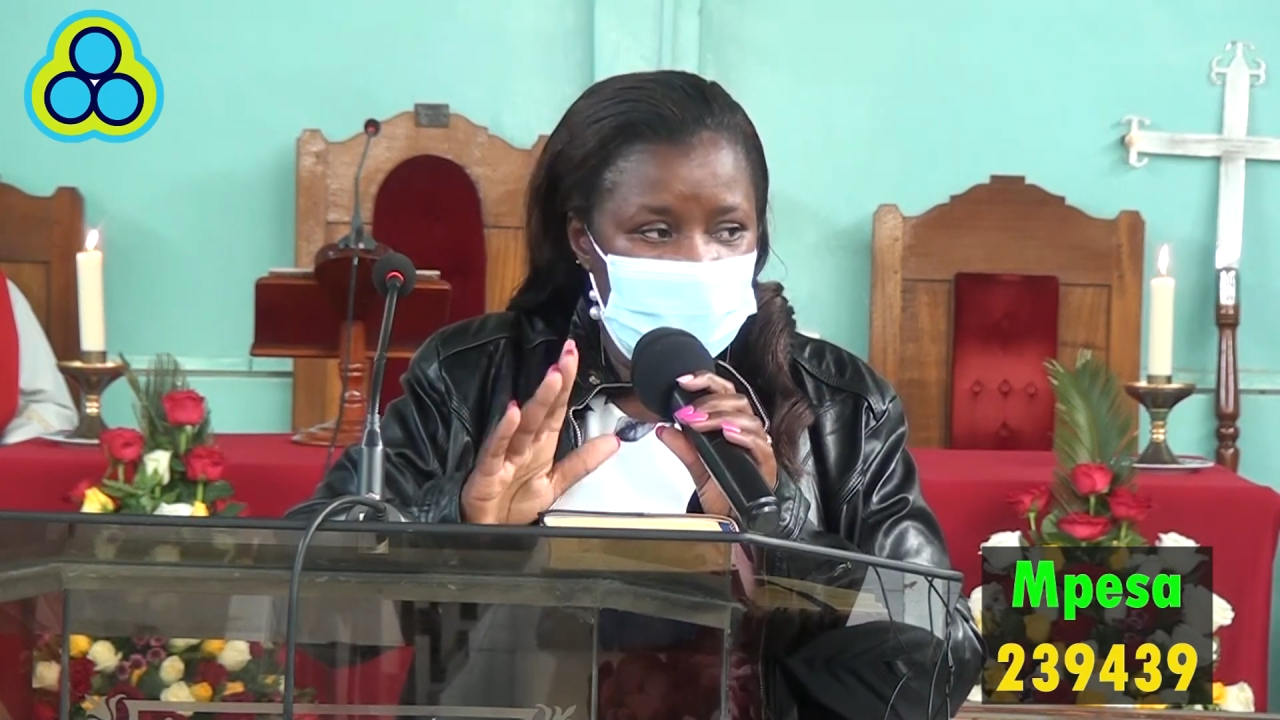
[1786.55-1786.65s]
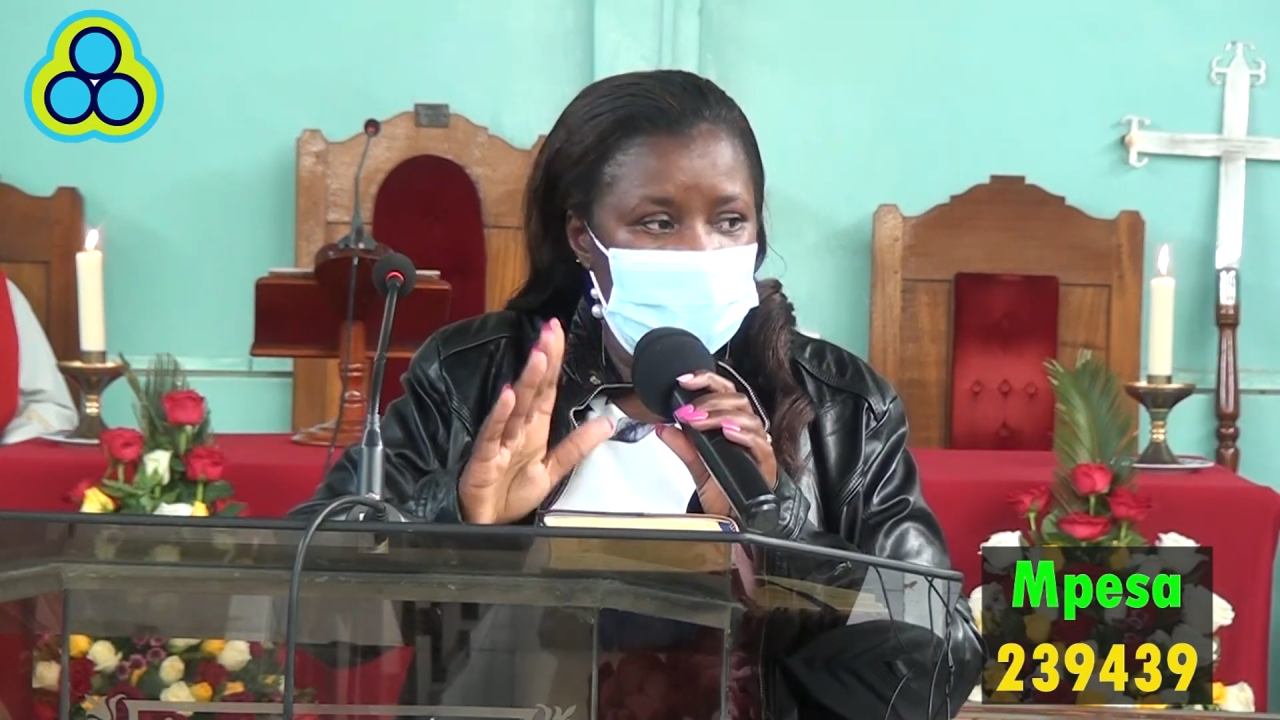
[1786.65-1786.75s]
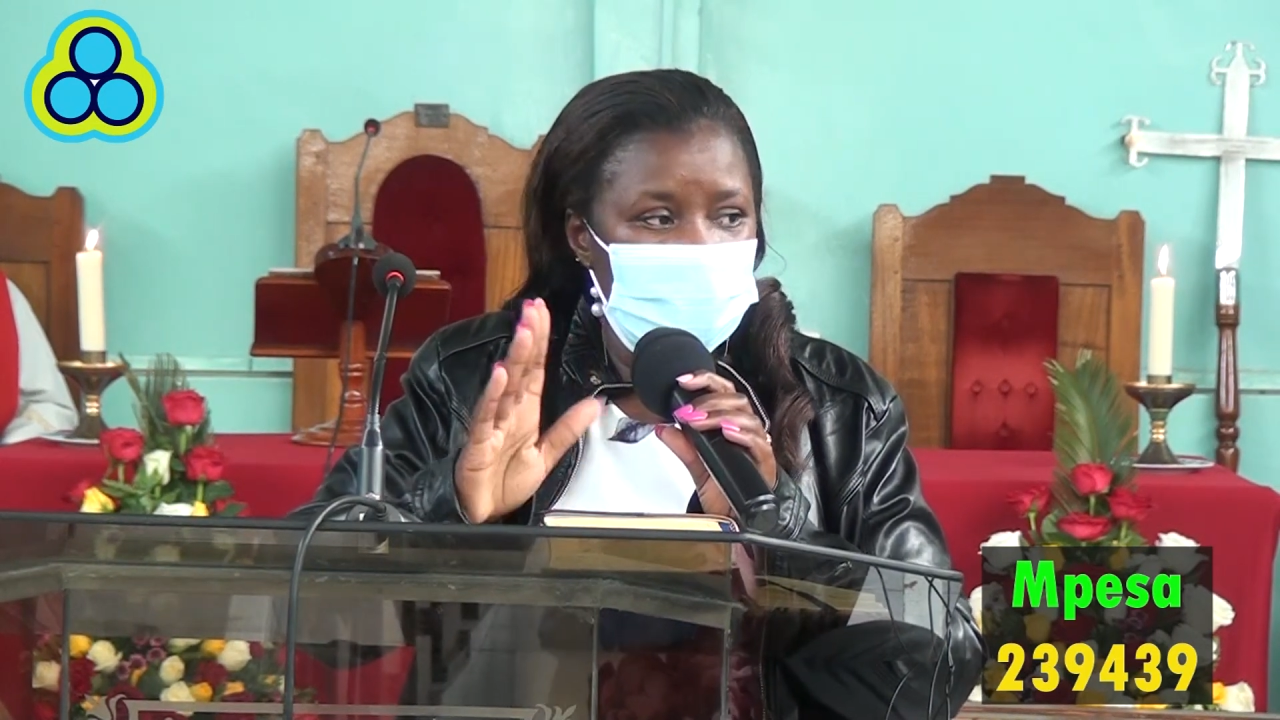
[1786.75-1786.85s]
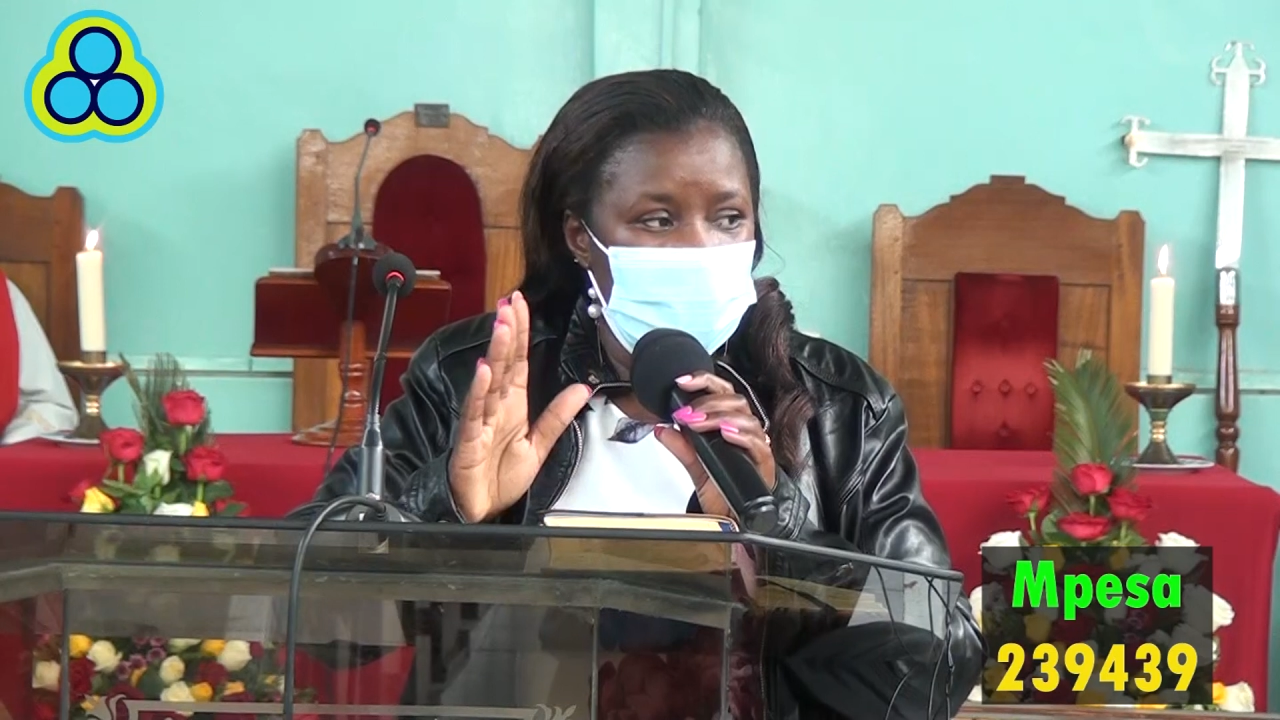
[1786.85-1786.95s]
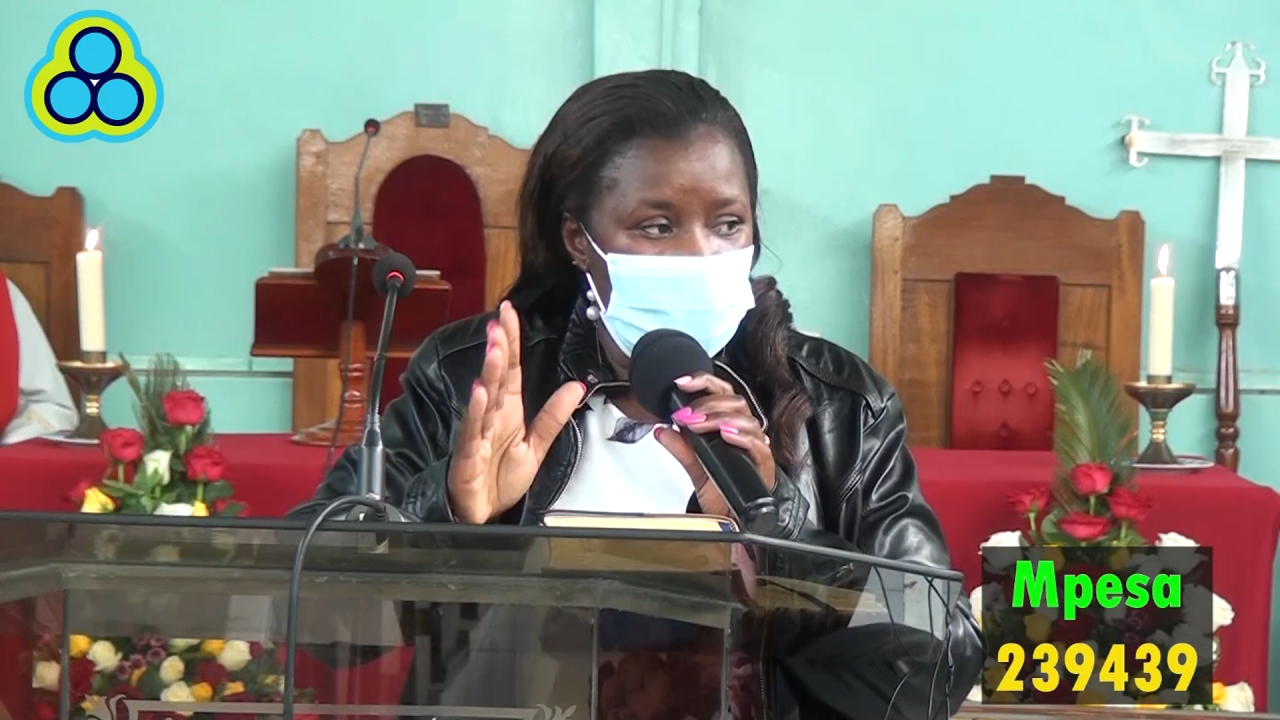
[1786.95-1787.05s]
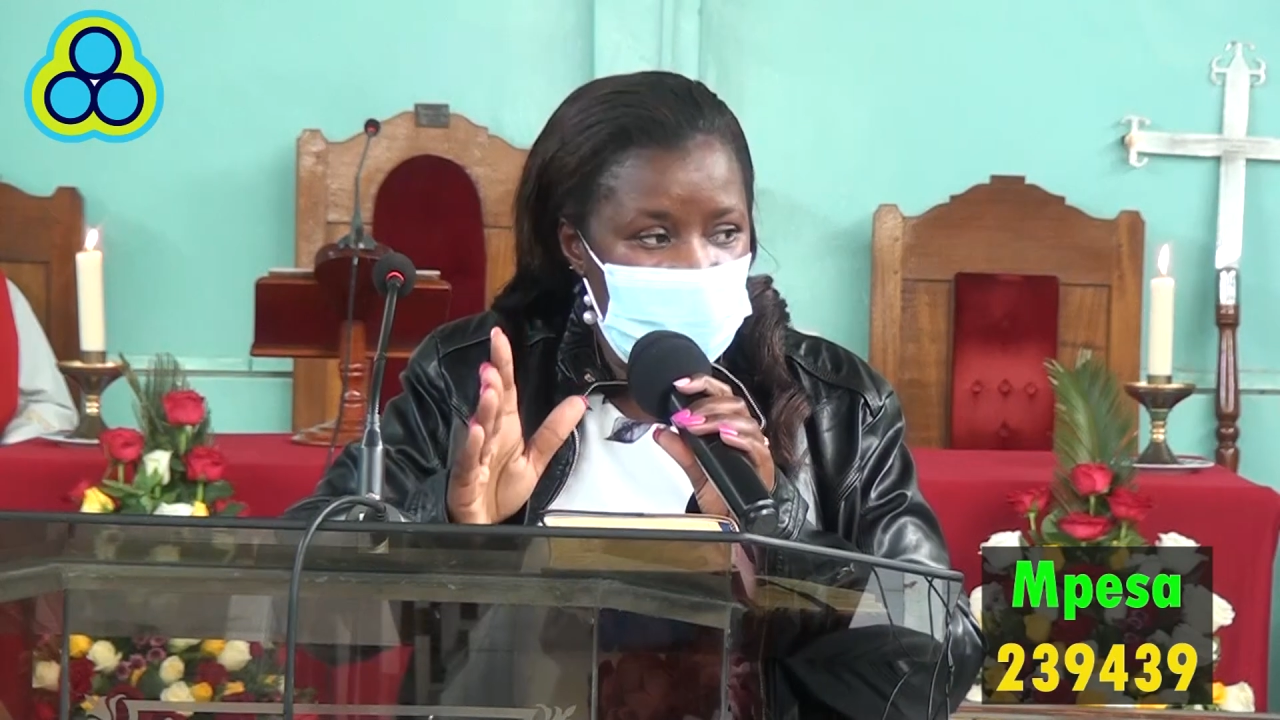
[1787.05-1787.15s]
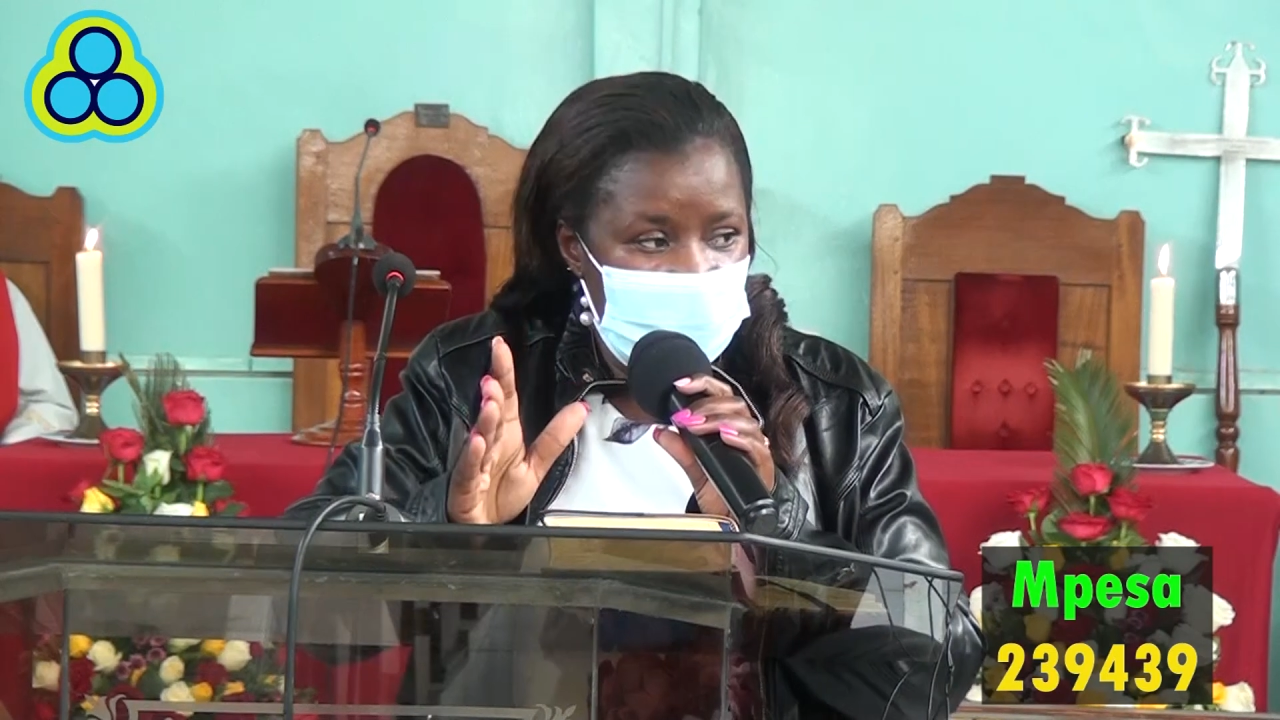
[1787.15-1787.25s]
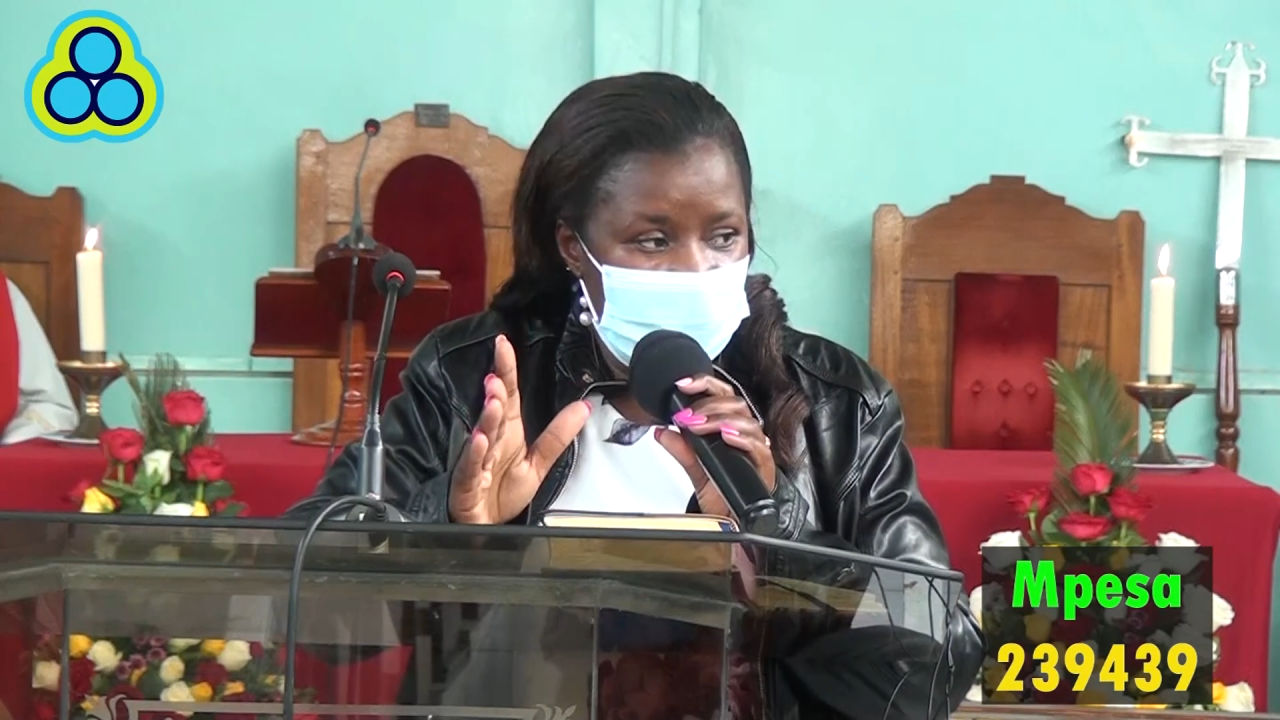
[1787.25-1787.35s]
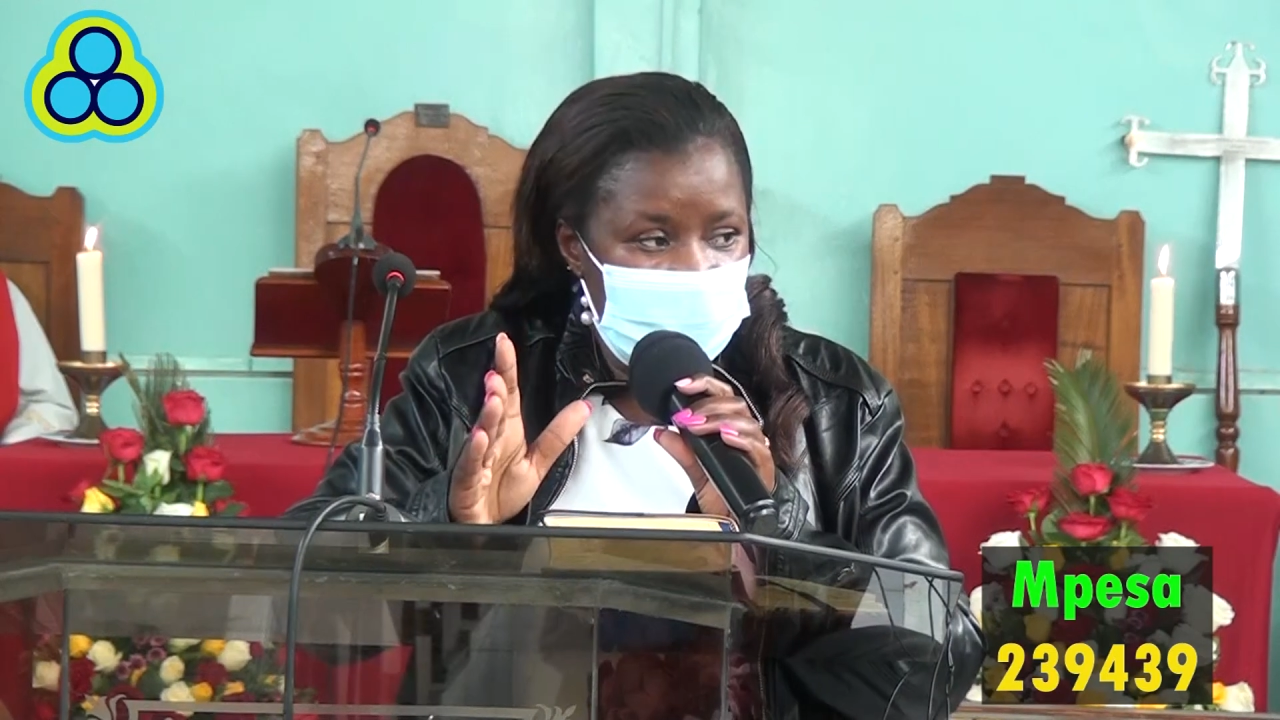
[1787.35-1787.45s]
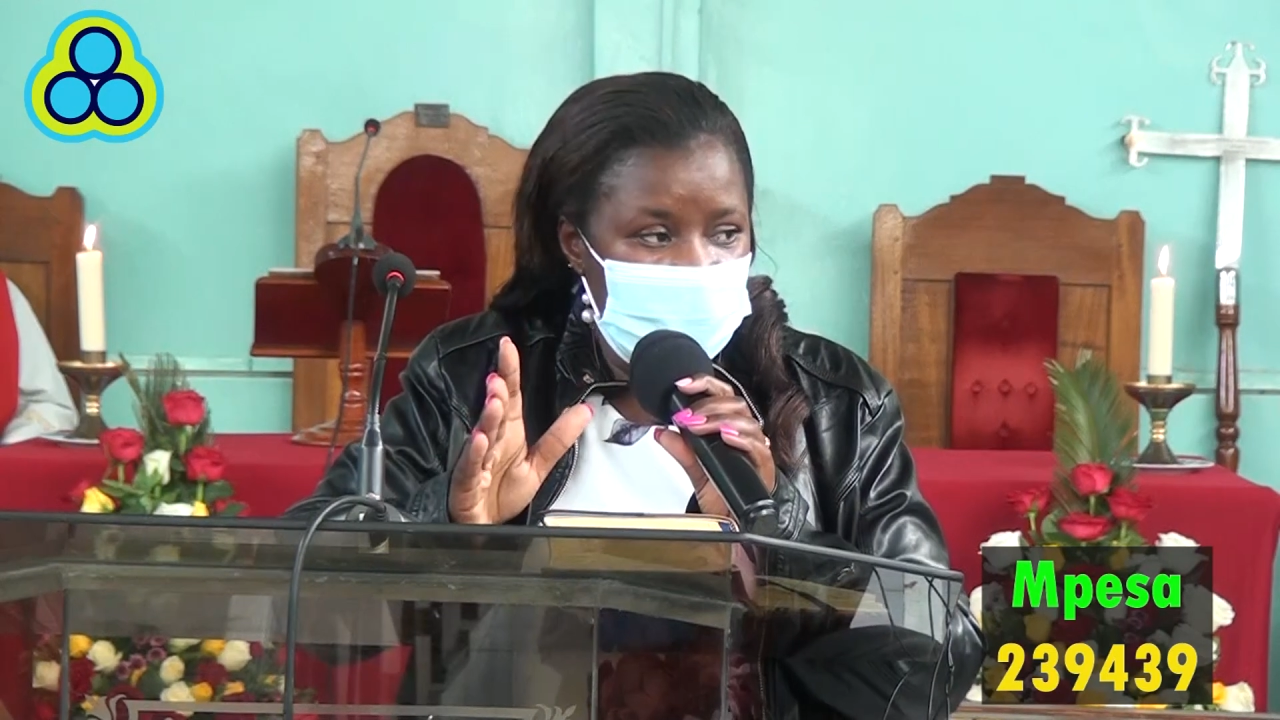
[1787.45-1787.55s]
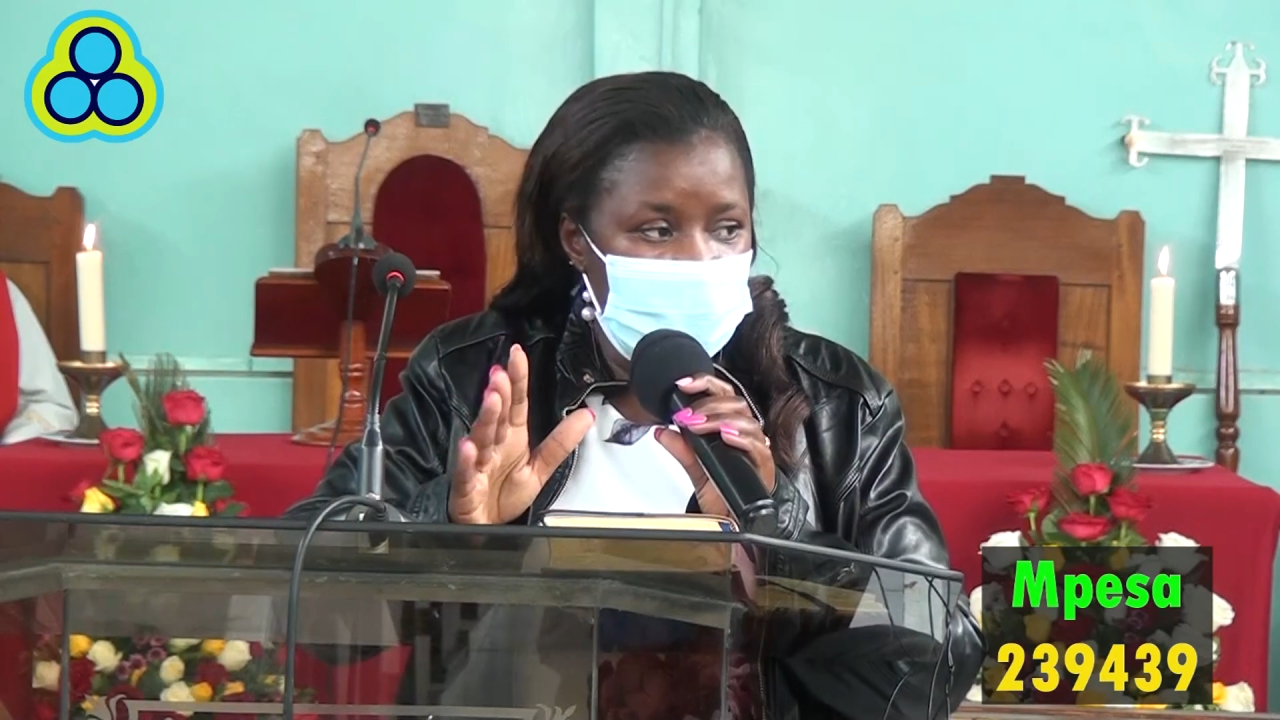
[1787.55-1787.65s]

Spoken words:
John's, Pumwani,